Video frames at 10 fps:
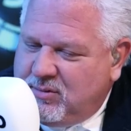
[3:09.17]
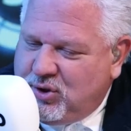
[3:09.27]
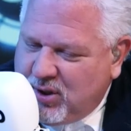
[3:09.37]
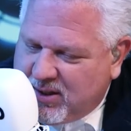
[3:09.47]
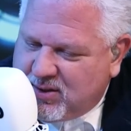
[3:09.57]

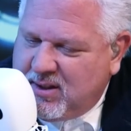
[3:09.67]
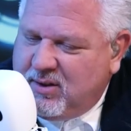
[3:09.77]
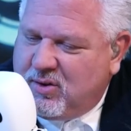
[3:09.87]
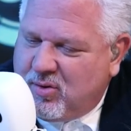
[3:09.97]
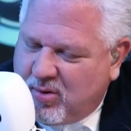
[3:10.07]
Just
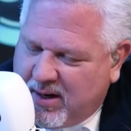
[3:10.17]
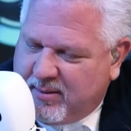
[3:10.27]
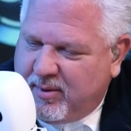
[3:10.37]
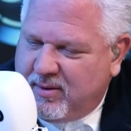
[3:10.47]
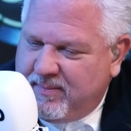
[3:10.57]

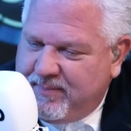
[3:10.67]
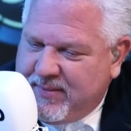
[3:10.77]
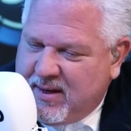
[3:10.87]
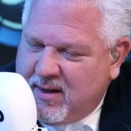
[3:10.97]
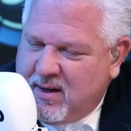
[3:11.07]
incredible.
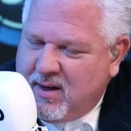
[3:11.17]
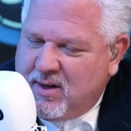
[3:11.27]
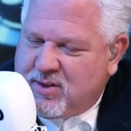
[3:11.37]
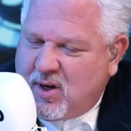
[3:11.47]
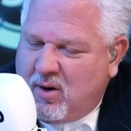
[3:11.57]

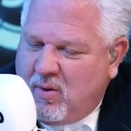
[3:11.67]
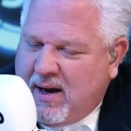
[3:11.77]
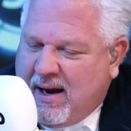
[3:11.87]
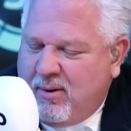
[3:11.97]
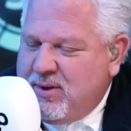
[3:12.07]
So,
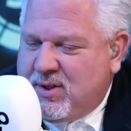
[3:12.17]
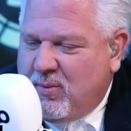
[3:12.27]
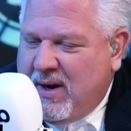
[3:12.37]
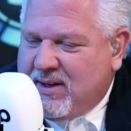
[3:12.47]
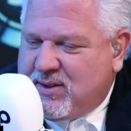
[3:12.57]
how is
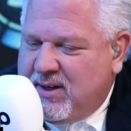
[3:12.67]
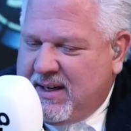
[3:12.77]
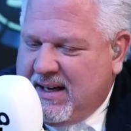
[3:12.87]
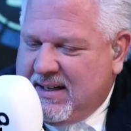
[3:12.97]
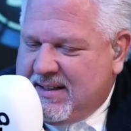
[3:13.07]
the West going
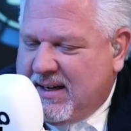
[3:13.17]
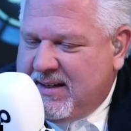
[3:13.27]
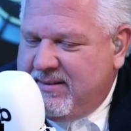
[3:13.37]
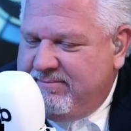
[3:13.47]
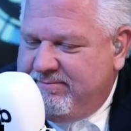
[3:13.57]
to get it
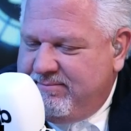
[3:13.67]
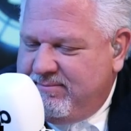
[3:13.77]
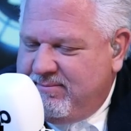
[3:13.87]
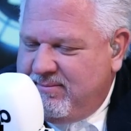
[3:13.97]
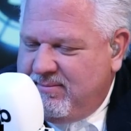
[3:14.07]
done
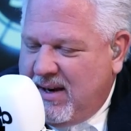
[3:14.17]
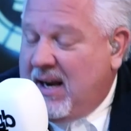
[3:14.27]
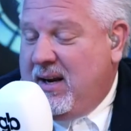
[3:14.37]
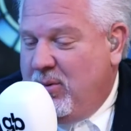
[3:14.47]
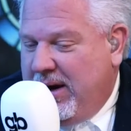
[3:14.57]

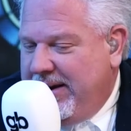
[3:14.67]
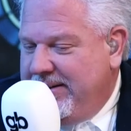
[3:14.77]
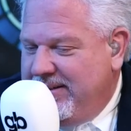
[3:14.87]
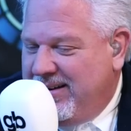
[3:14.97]
anyway?